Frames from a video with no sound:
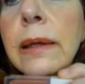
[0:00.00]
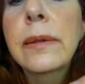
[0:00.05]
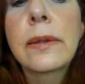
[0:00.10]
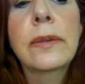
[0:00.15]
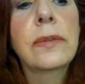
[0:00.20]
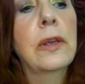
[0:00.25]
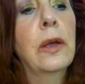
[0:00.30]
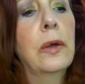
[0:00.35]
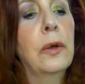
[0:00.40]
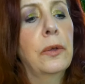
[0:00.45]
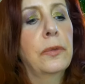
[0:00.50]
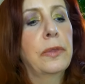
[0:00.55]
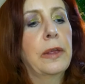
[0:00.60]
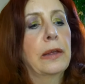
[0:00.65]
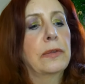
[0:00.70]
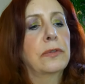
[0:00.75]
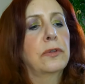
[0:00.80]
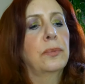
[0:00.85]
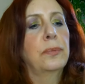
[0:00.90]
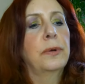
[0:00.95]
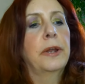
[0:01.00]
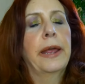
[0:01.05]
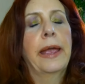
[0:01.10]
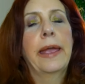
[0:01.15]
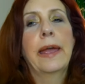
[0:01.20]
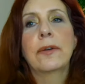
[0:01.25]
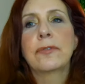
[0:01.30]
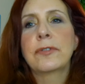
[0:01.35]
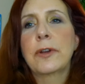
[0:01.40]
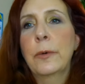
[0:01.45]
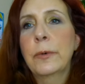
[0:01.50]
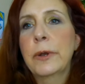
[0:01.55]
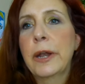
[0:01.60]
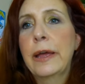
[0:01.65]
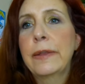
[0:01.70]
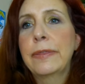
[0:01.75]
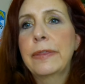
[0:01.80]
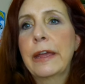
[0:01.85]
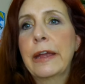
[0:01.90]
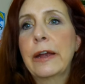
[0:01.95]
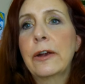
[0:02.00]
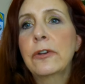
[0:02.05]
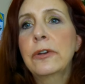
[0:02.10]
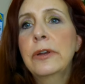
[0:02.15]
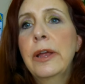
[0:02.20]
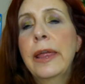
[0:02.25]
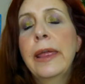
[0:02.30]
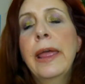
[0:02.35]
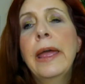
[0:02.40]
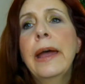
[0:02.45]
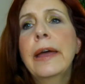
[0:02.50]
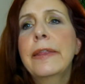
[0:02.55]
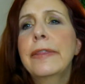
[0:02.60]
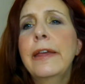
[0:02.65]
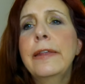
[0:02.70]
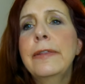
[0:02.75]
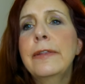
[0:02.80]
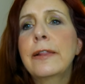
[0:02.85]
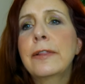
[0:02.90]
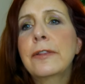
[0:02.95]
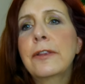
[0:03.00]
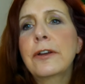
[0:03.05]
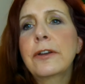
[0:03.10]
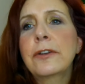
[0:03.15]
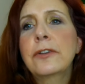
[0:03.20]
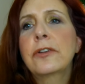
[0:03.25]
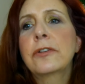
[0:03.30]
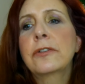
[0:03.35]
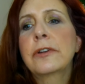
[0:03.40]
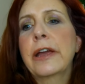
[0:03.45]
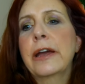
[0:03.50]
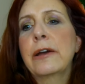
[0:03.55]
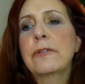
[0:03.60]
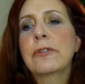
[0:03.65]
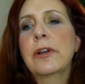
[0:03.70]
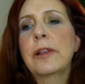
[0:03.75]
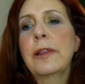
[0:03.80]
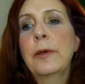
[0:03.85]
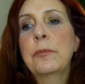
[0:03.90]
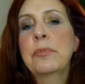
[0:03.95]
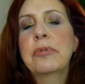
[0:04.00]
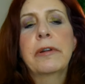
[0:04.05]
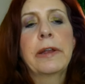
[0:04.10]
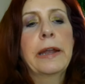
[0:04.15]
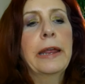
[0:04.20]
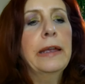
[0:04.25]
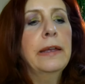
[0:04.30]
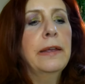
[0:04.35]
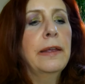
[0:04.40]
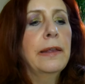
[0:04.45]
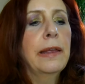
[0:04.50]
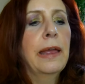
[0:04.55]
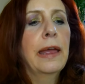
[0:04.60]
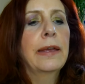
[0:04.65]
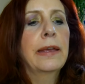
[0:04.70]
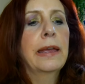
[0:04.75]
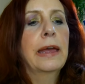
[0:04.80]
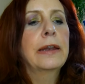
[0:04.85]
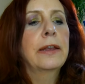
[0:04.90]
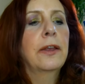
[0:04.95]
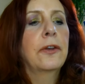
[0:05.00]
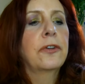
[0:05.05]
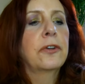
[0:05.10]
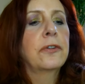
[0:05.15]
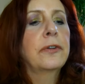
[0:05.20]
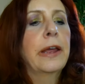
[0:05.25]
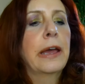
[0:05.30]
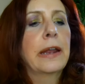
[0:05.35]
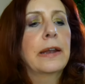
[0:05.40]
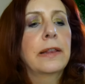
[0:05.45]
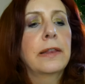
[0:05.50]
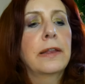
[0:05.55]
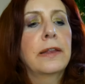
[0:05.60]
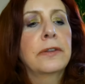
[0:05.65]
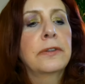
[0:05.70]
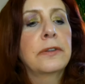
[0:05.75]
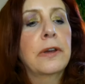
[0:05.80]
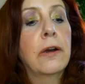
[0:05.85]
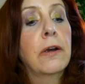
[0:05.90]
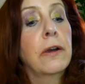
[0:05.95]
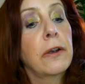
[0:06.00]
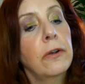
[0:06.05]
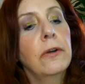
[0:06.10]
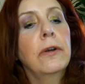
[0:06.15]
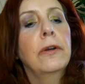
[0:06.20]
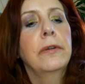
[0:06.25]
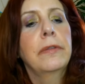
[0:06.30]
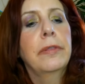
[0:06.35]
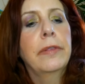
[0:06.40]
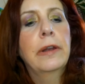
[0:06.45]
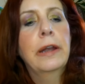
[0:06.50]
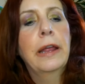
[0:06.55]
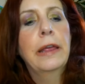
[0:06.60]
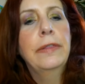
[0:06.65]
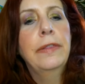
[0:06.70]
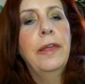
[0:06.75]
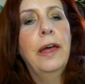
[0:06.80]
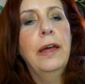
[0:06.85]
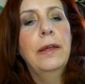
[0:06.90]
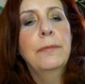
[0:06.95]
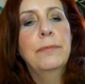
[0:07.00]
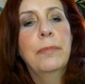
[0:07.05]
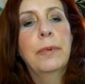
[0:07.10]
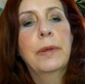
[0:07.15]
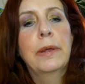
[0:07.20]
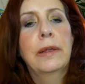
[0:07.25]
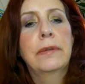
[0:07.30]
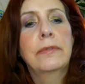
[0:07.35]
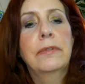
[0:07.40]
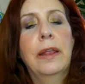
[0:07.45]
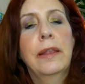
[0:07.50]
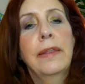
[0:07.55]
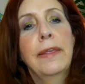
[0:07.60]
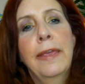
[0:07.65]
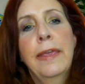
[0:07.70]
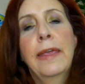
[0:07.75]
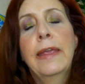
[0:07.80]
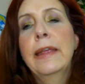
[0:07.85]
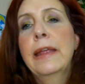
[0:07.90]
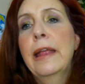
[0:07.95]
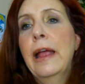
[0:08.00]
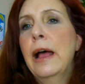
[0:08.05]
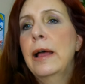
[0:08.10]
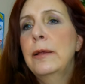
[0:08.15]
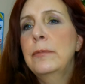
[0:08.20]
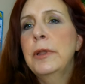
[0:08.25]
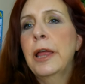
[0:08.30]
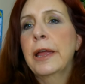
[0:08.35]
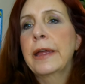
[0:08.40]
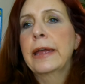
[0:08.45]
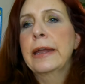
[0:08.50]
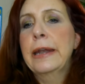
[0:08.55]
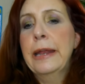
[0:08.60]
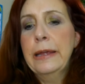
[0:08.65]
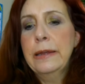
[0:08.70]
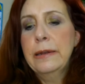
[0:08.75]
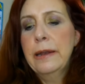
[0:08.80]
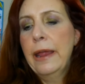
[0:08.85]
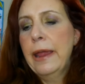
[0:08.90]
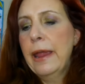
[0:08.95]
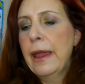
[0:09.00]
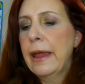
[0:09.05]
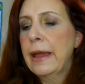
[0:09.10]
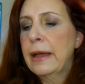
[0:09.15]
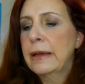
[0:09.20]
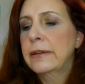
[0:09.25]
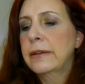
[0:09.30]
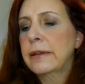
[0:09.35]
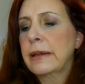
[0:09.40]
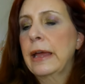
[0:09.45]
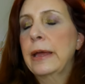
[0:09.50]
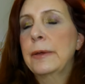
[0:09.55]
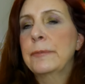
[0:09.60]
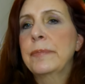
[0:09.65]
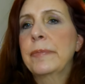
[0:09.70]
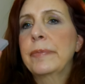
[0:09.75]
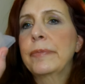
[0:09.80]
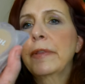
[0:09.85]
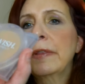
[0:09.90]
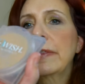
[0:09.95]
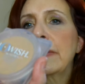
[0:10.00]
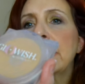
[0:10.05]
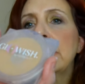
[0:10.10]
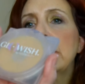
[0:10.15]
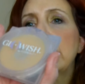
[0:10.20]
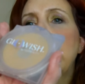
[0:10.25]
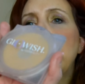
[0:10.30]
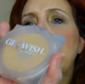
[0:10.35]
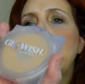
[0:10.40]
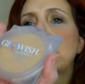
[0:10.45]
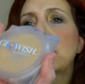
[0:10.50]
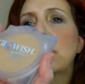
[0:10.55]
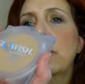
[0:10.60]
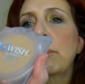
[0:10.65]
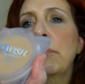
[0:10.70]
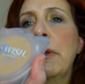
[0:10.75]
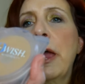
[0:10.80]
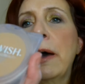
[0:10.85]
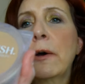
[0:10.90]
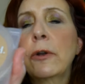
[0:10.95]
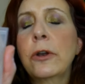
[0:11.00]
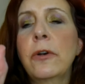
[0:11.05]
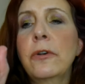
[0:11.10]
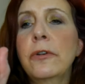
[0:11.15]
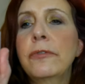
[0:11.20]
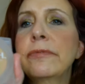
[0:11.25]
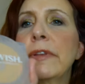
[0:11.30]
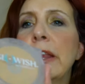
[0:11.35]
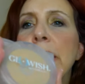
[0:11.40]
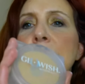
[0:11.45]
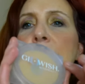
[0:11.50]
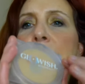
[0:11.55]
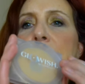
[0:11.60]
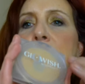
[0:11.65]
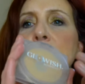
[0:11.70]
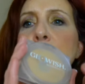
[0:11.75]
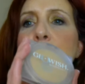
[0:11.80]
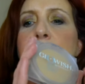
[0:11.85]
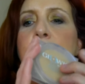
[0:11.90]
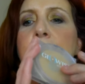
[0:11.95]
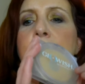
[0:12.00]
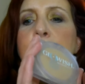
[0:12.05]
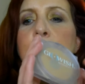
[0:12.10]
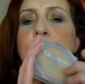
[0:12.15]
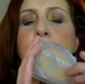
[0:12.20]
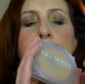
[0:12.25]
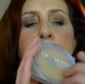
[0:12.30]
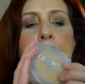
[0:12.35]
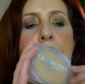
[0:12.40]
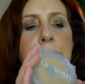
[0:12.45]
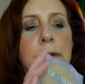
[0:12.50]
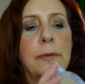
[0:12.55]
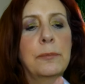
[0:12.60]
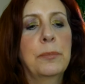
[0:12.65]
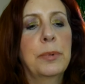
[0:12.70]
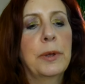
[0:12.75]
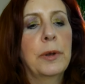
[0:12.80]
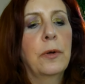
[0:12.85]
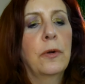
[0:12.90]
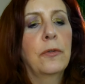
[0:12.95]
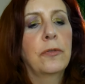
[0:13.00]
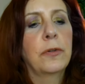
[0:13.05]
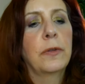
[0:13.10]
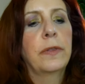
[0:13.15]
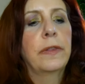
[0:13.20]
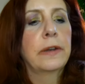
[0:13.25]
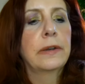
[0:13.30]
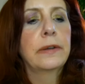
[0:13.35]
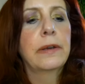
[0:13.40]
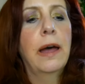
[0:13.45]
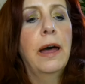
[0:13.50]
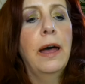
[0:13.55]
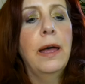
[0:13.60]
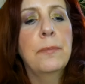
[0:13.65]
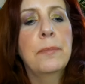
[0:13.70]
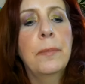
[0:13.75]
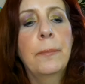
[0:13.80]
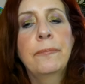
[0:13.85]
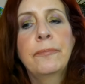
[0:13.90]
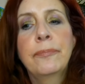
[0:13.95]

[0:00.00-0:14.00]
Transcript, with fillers: So that's what I have going on there. I think the look turned out really pretty. Again, it turned out a little darker than I thought, but I'm liking it. And um, the Glowish powder is what I went ahead and put over the top.